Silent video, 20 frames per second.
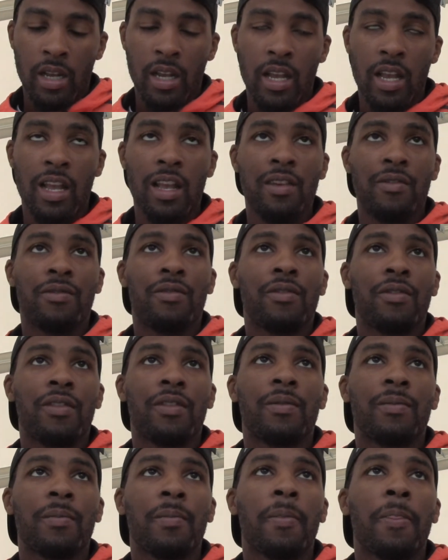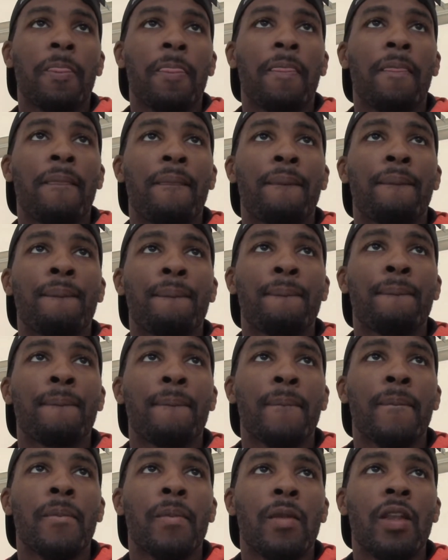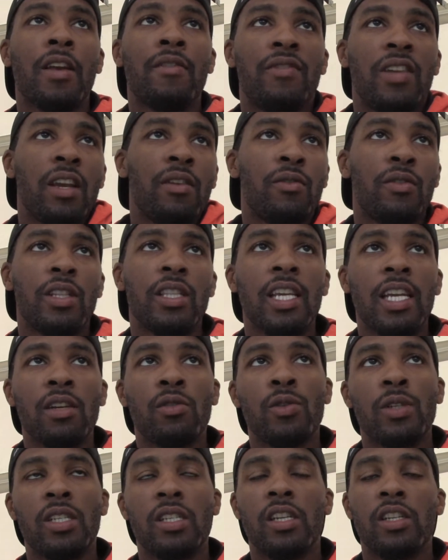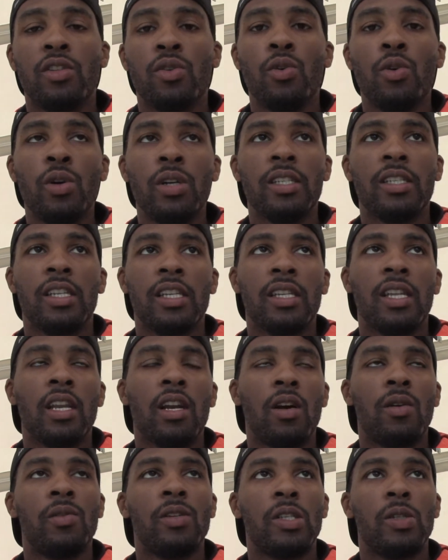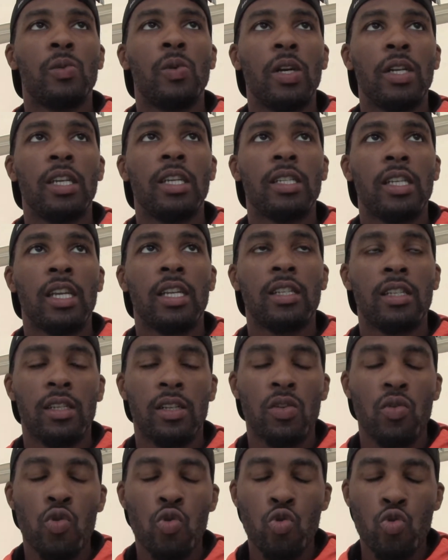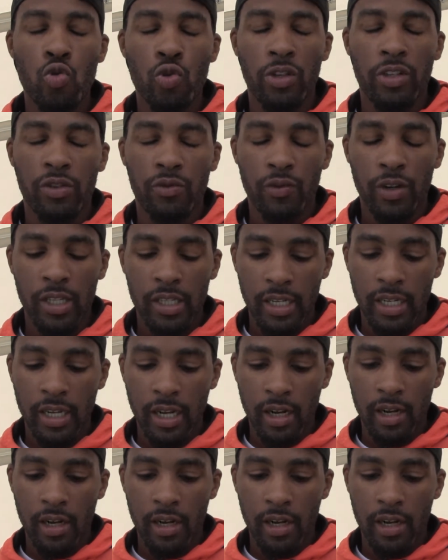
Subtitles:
if they relinquish the toys that they always wanted, then who's really